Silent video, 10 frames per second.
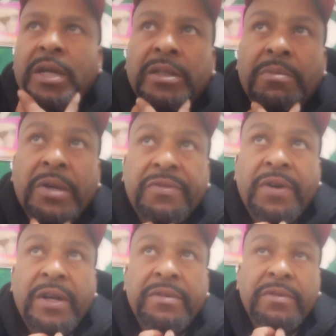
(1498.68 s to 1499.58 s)
because that's the best
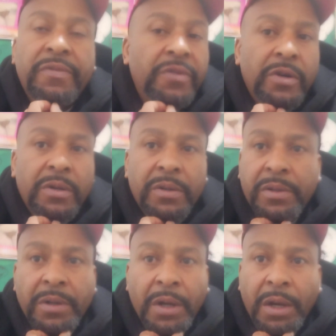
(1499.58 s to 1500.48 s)
fight
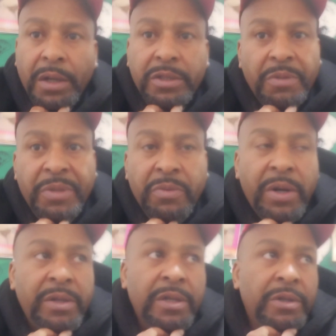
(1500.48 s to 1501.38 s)
for uh, to me
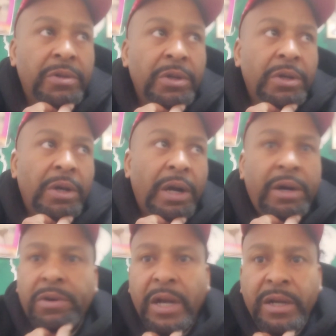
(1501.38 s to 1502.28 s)
right now.
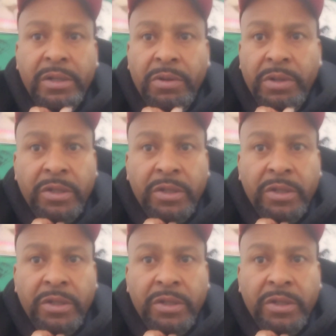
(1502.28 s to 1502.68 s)
I don't have no